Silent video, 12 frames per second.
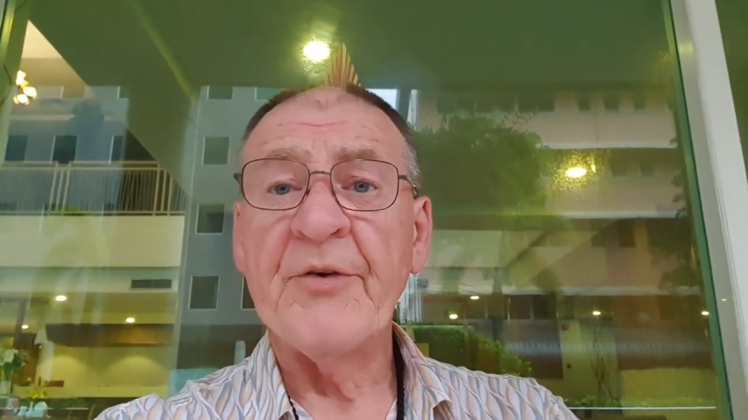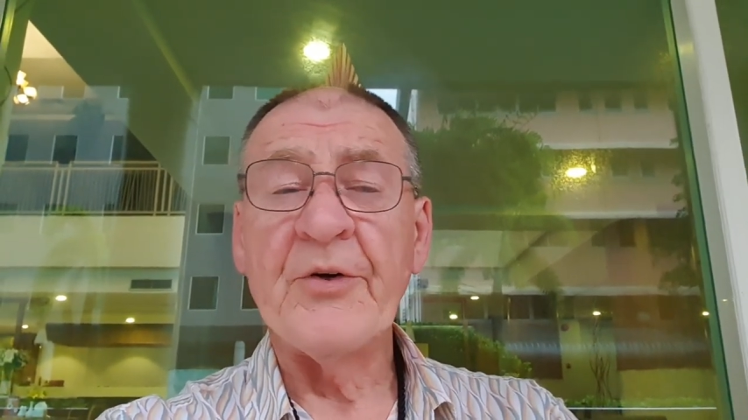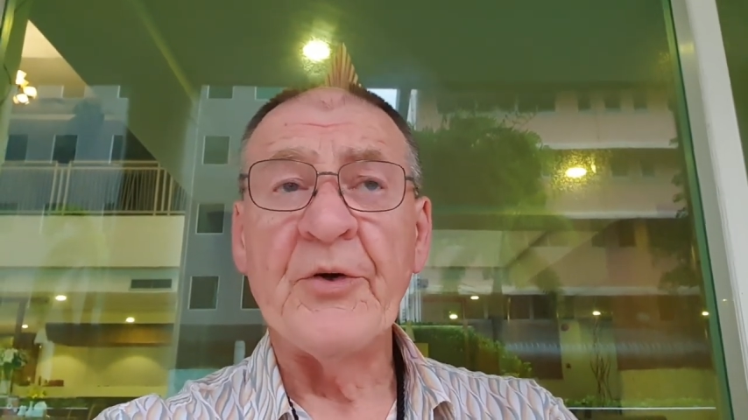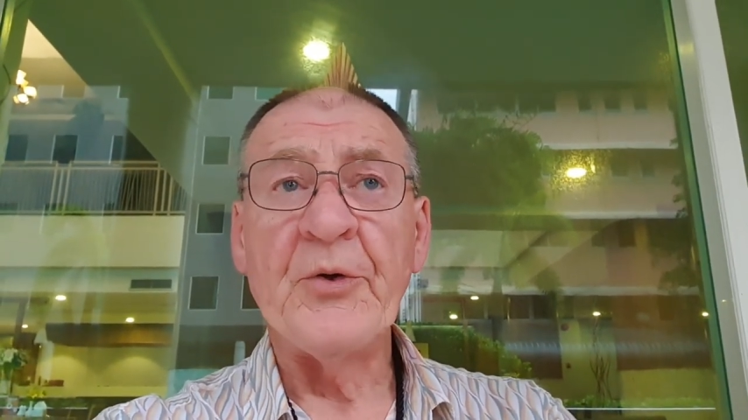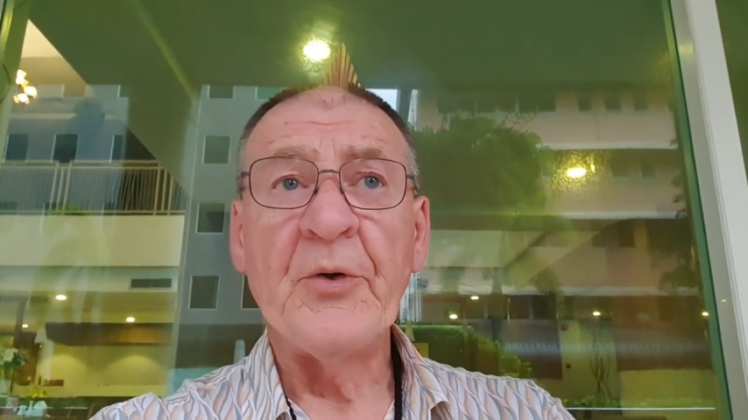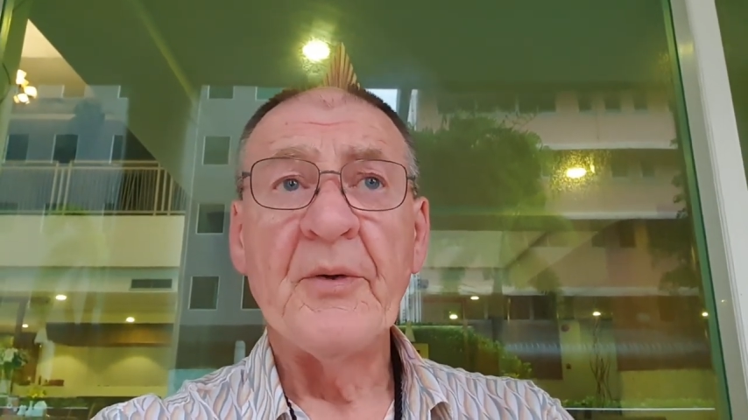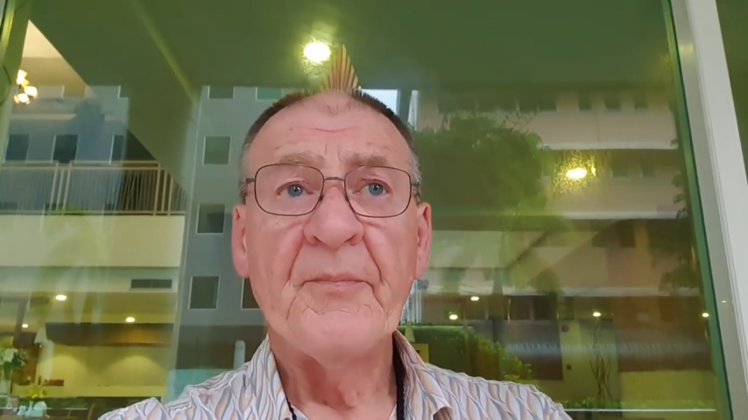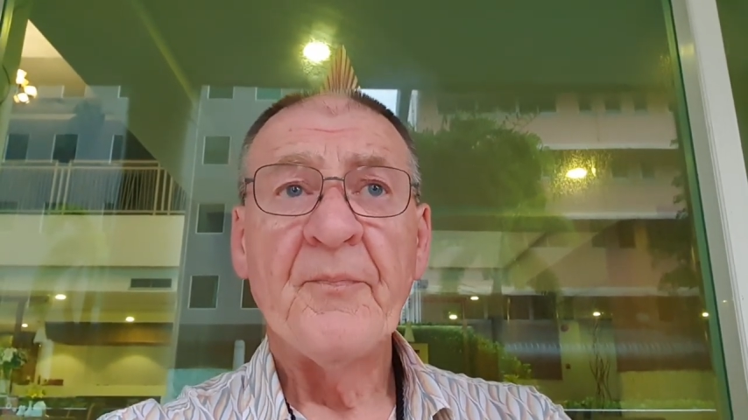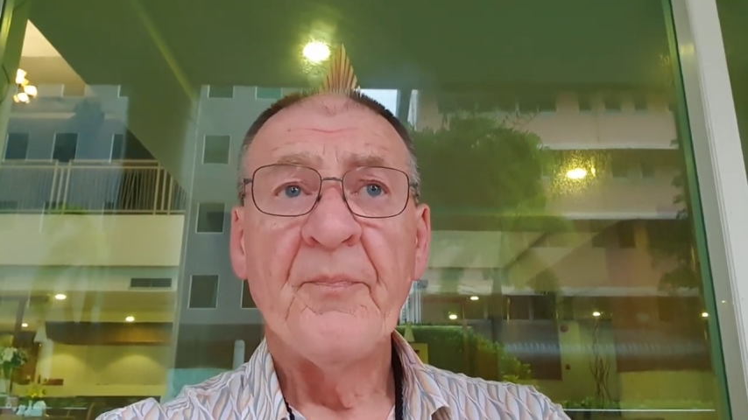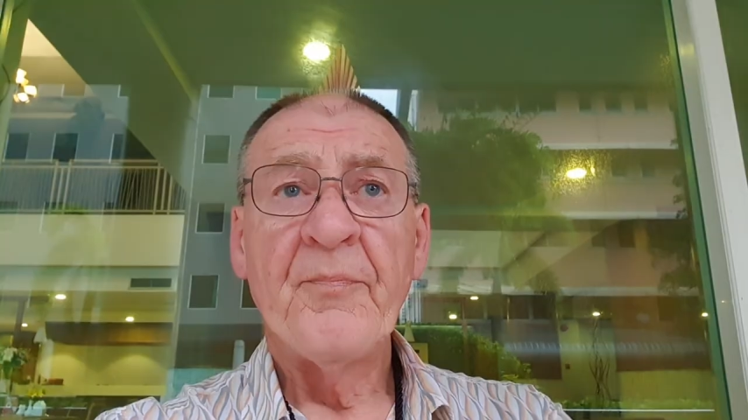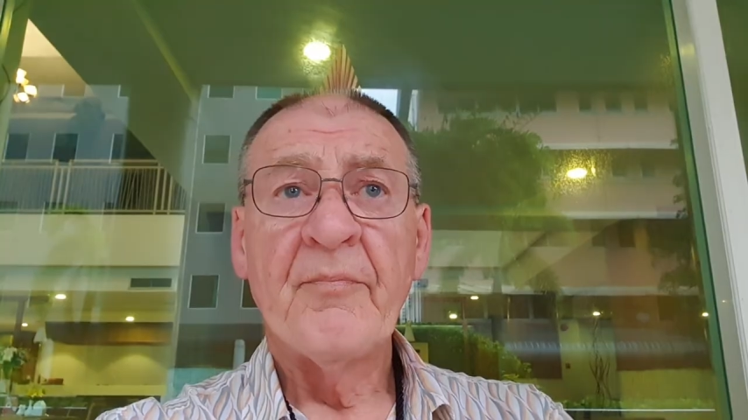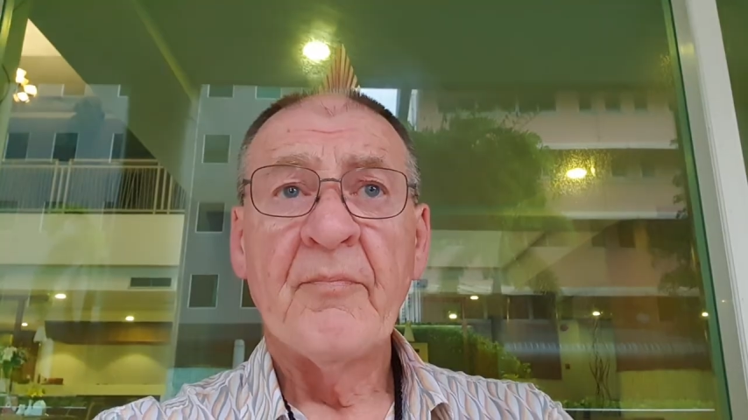through
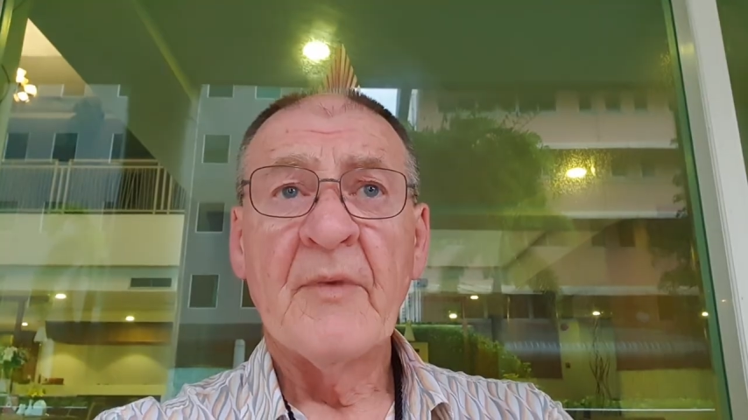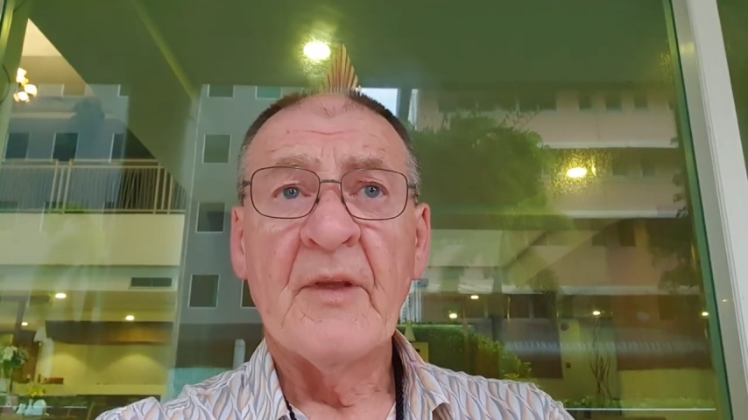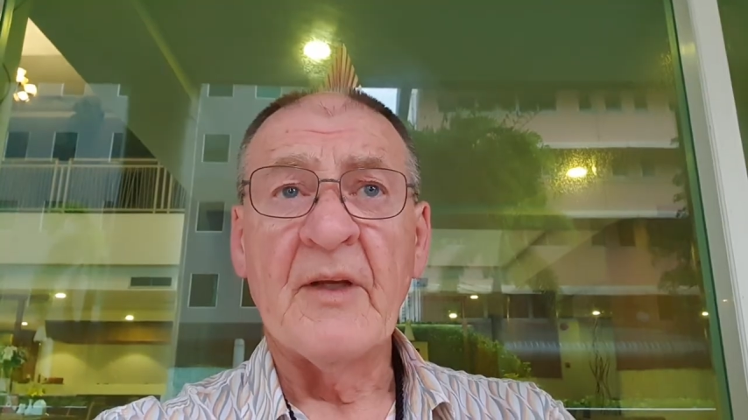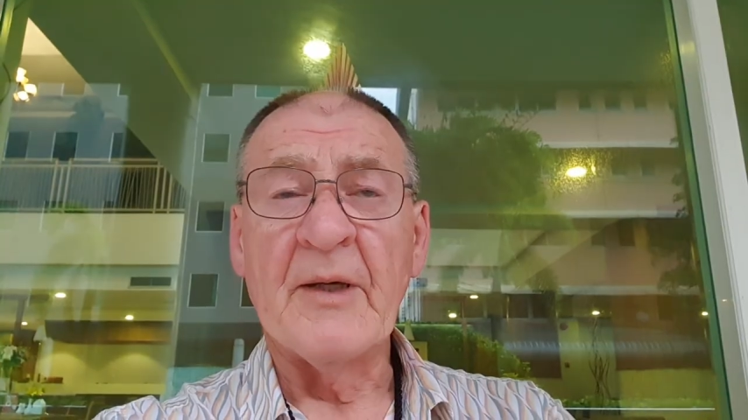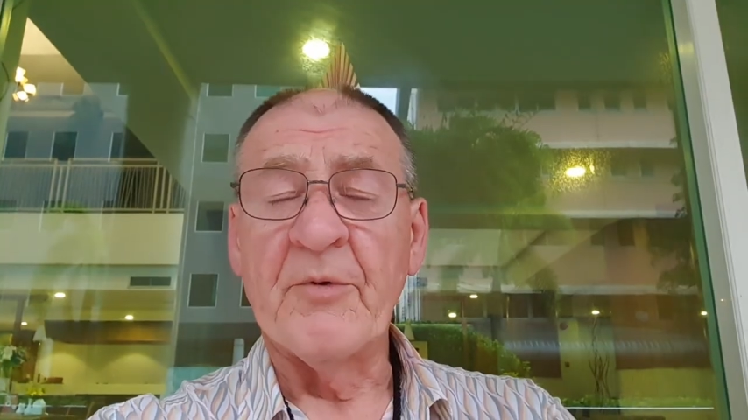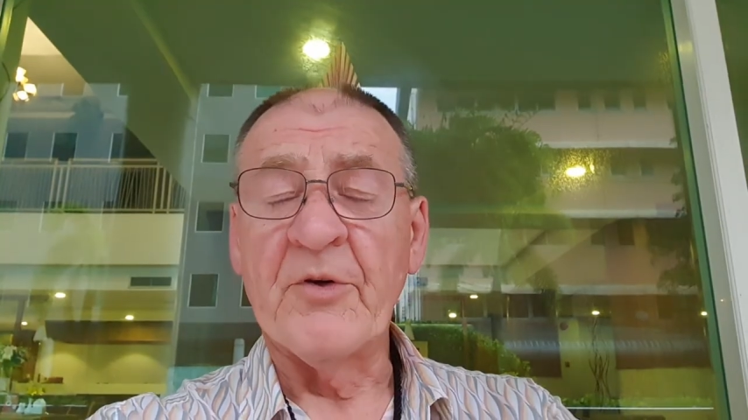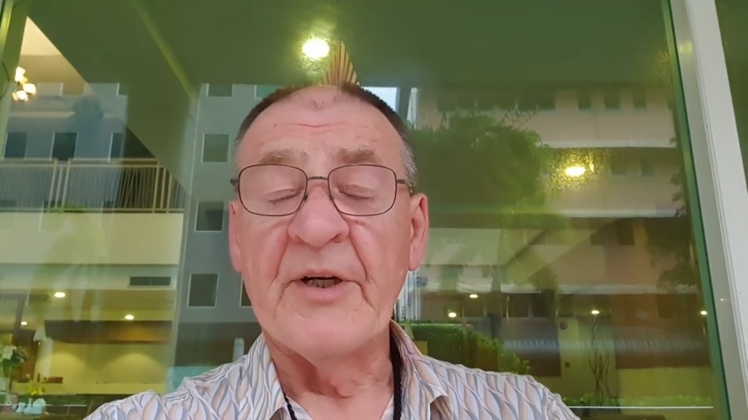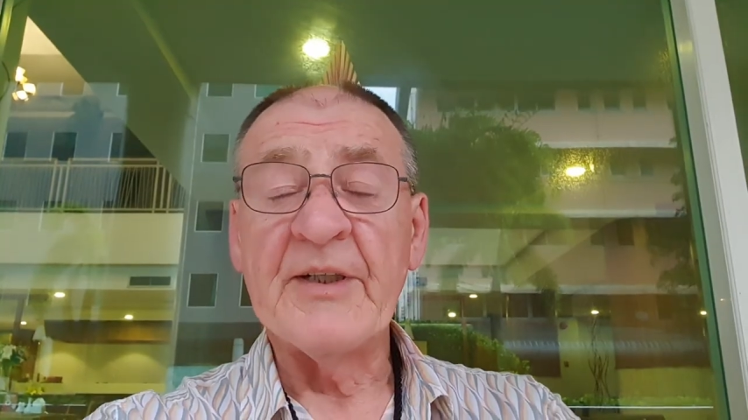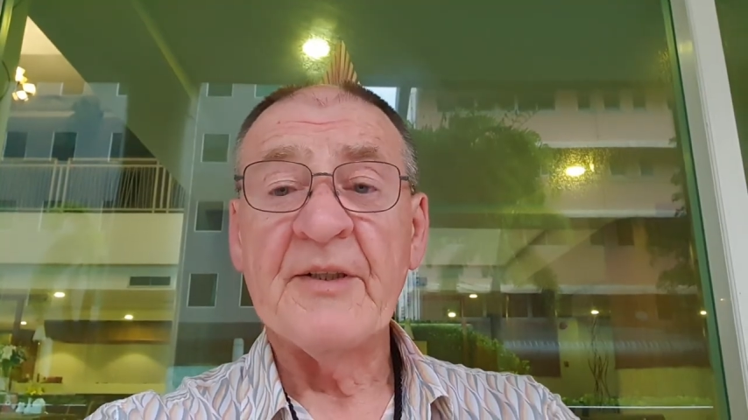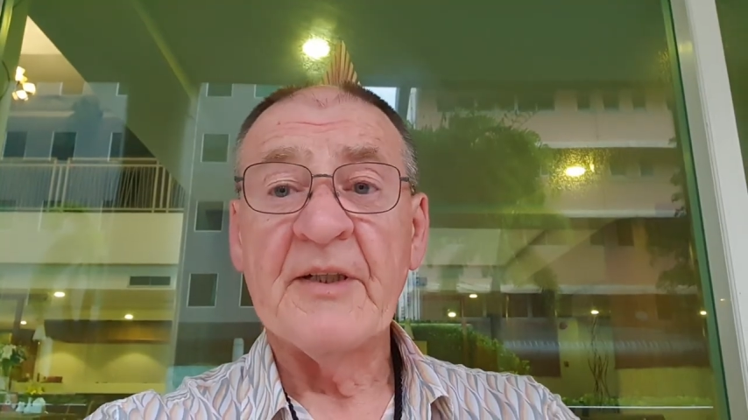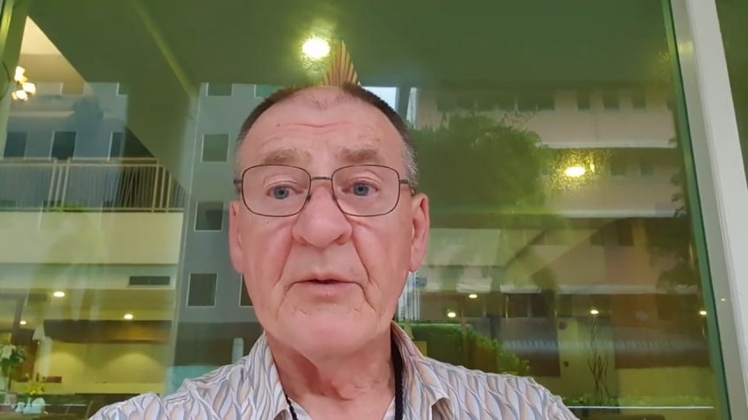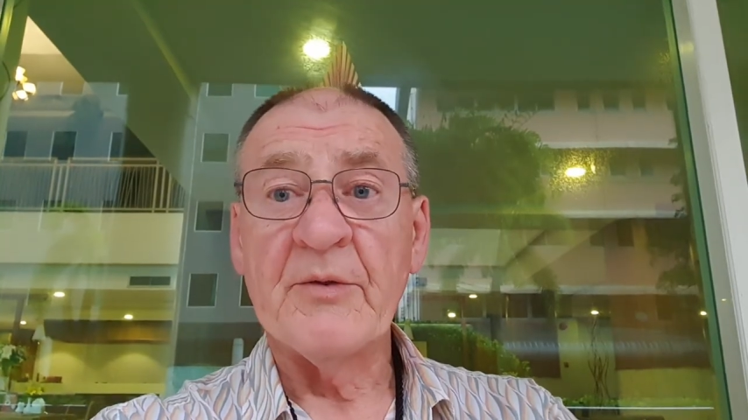immigration.